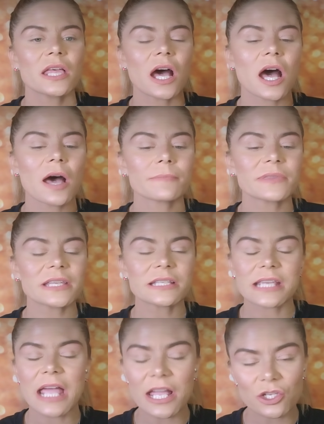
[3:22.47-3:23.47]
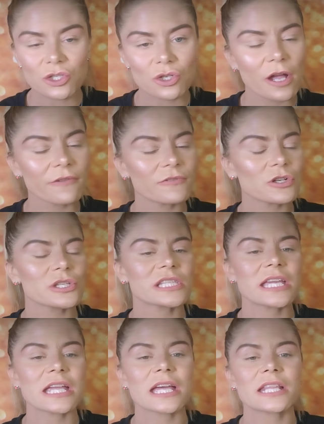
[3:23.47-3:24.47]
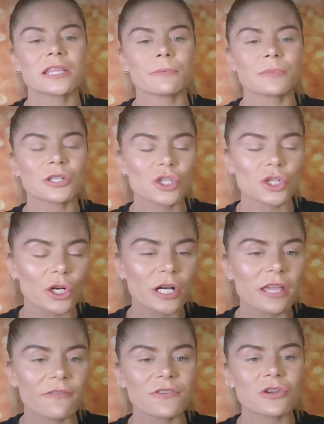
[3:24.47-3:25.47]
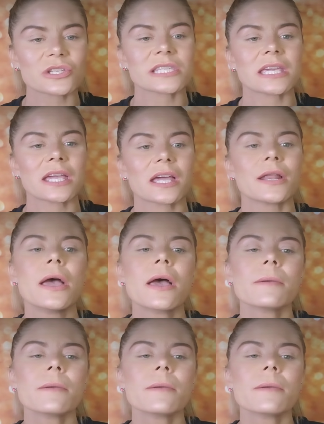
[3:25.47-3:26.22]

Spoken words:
the texture of your skin, the maturity of your skin,